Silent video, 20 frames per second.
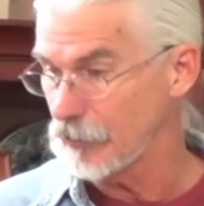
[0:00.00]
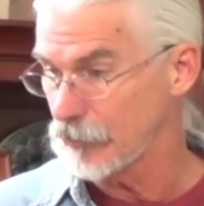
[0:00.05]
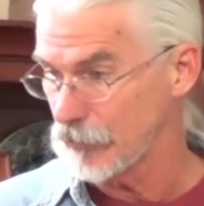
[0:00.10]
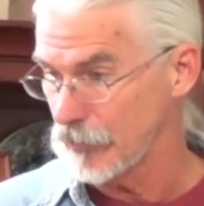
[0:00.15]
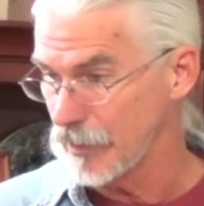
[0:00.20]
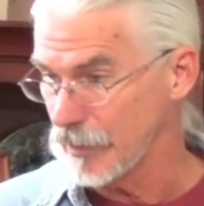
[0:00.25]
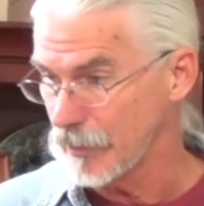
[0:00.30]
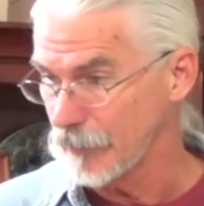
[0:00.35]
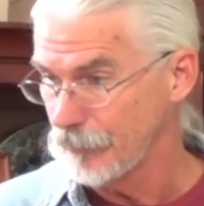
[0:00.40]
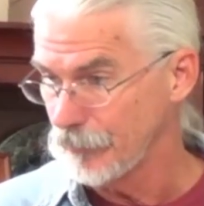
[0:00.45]
eat and
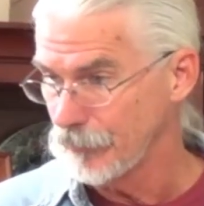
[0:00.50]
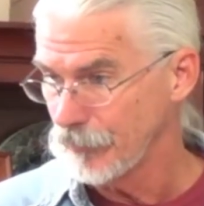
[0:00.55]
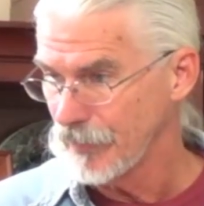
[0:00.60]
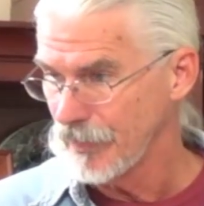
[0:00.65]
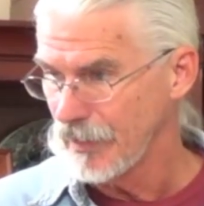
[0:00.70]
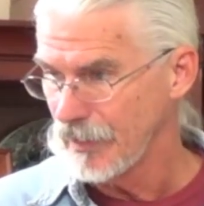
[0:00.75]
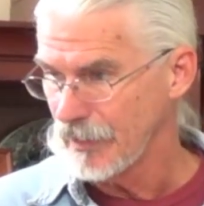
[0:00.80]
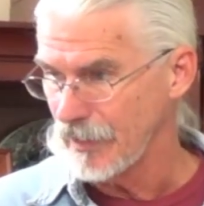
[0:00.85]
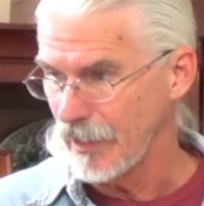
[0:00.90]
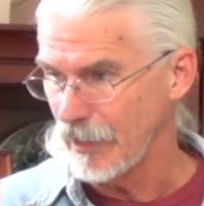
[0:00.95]
drink?
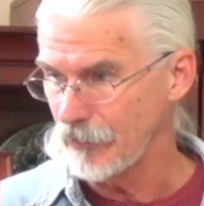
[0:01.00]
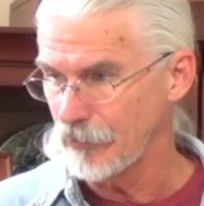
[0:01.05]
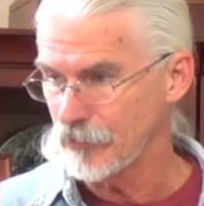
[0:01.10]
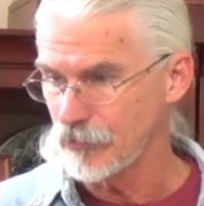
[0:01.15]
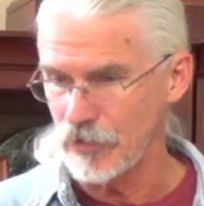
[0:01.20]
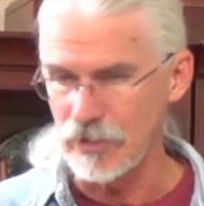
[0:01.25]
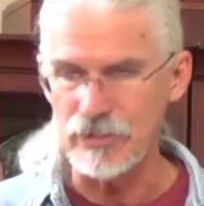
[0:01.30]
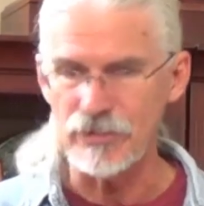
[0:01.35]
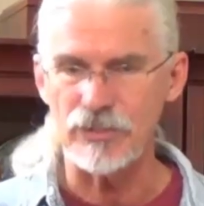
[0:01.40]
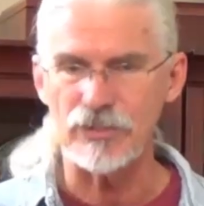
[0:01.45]
Now,
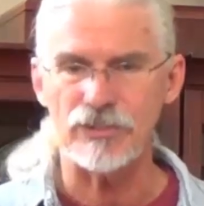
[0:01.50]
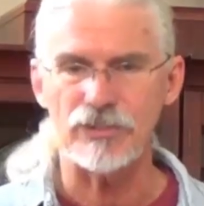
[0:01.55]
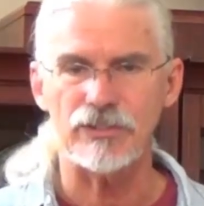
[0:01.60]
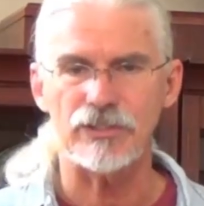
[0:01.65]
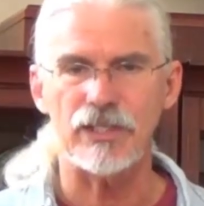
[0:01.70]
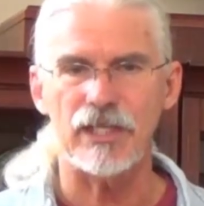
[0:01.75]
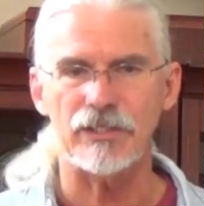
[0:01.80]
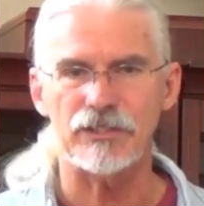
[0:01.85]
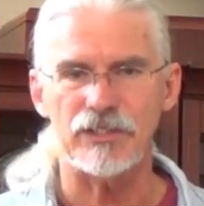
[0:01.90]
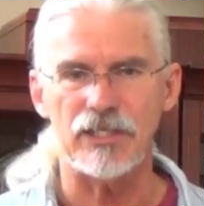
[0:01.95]
Jesus
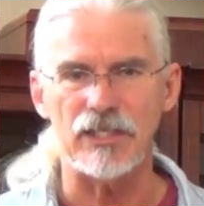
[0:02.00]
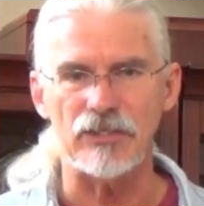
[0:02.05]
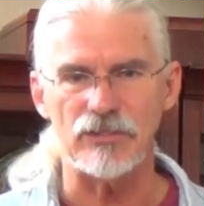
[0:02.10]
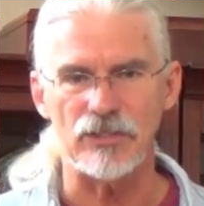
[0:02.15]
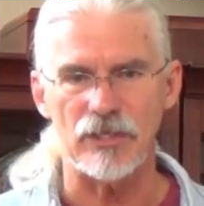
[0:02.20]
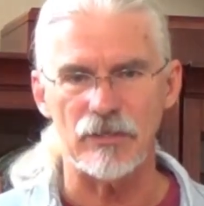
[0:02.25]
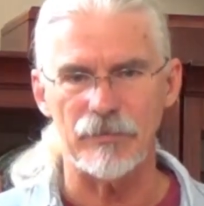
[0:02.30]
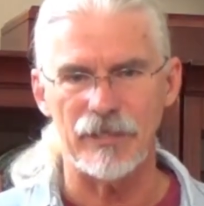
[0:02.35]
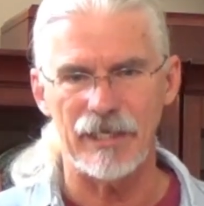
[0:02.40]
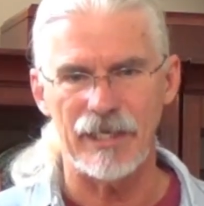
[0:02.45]
is not
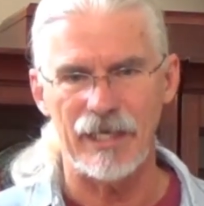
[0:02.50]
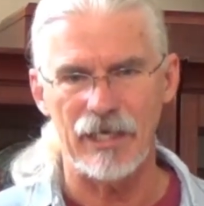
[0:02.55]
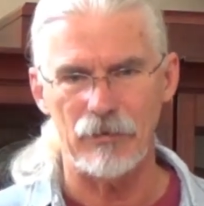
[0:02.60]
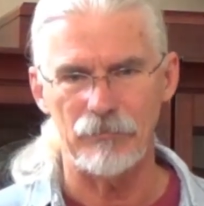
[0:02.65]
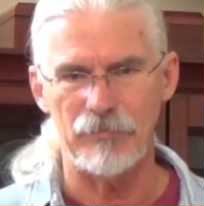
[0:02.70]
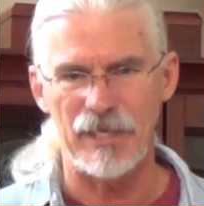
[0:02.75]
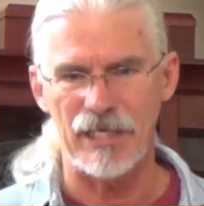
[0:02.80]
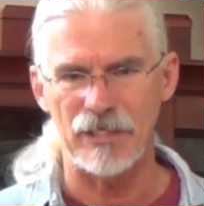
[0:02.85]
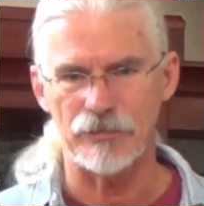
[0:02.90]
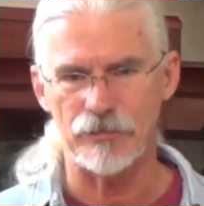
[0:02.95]
teaching about
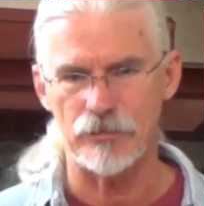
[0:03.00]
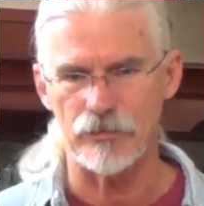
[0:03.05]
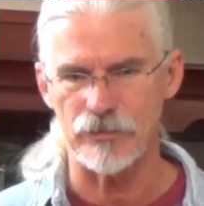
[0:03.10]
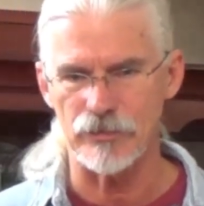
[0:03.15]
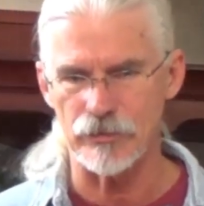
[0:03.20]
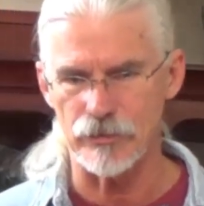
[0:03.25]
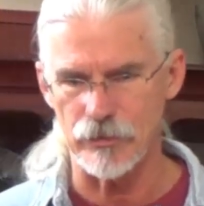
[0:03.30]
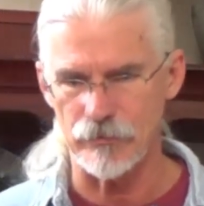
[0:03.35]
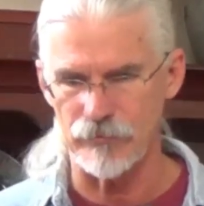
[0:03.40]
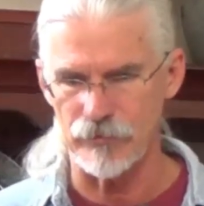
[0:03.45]
how
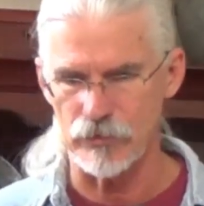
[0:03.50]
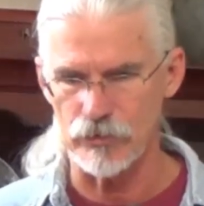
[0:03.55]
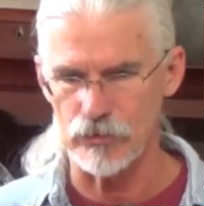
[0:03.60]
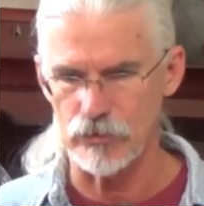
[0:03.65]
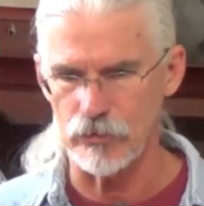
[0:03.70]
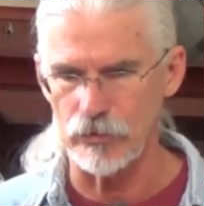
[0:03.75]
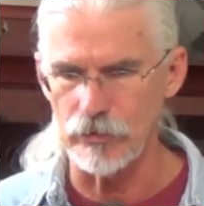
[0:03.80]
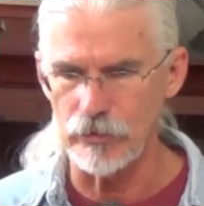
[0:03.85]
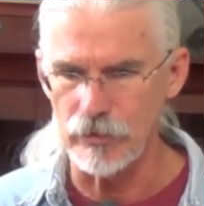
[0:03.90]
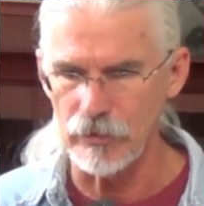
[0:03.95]
masters and servants
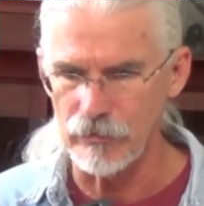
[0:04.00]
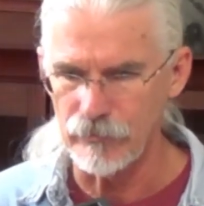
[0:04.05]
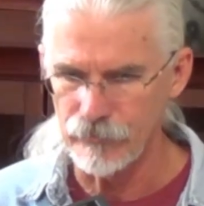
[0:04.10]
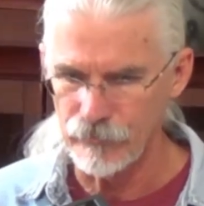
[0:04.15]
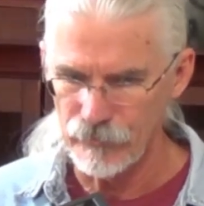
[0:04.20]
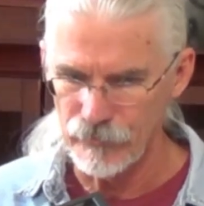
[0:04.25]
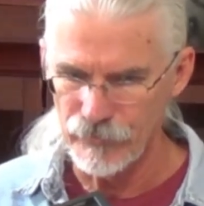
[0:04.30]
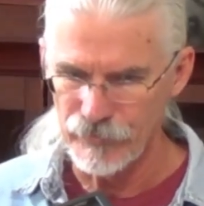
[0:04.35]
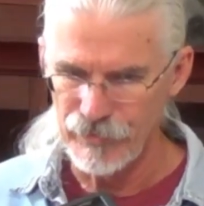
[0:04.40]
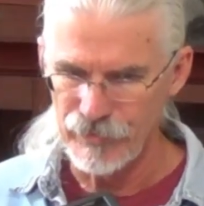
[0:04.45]
should
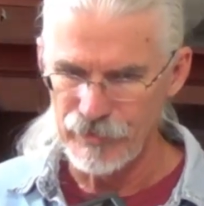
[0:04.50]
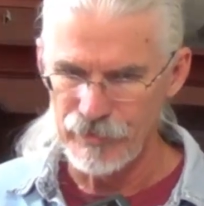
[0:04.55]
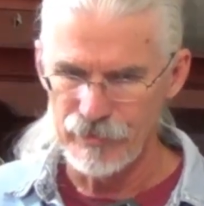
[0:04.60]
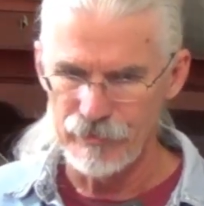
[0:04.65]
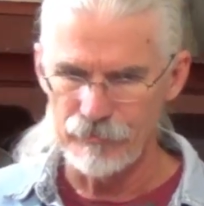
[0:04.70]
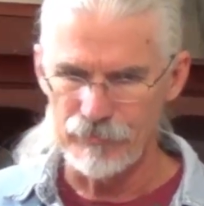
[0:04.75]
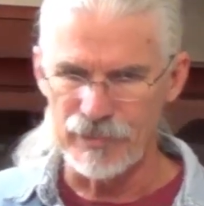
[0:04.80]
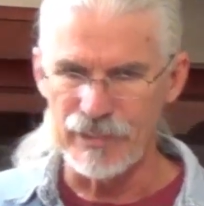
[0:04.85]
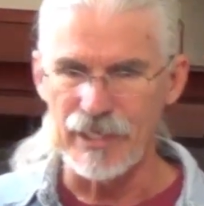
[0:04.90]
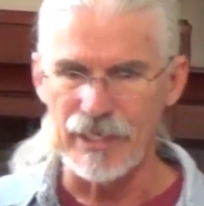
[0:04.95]

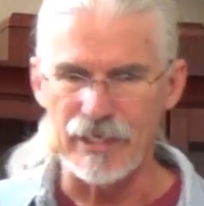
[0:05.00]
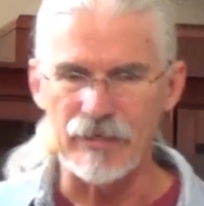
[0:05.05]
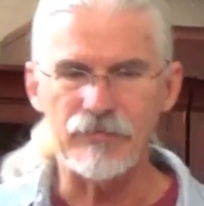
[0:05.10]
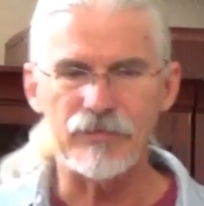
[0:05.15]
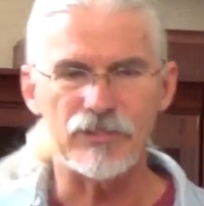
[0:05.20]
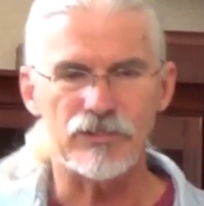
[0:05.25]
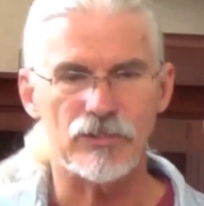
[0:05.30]
behave.